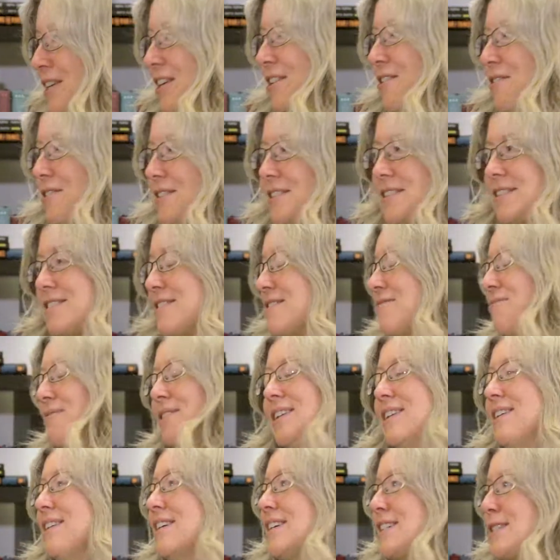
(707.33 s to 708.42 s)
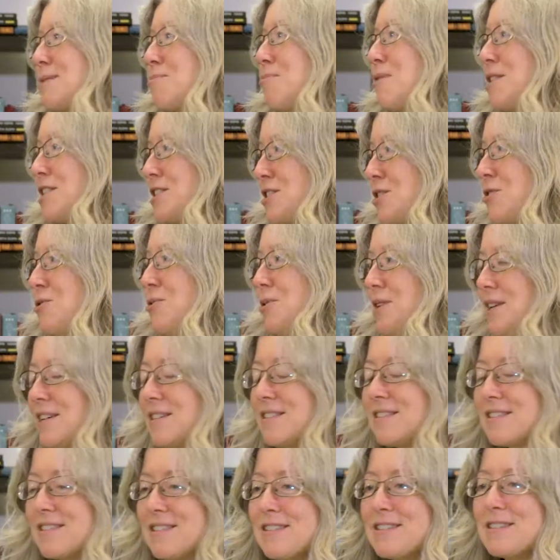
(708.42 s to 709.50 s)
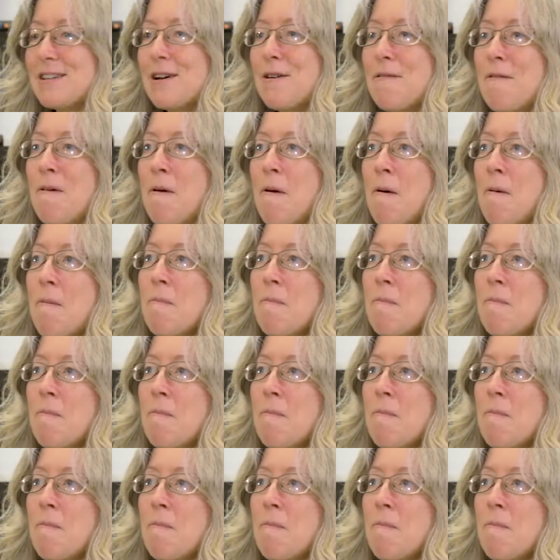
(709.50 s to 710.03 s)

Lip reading: You know, it doesn't really express who he is and stuff.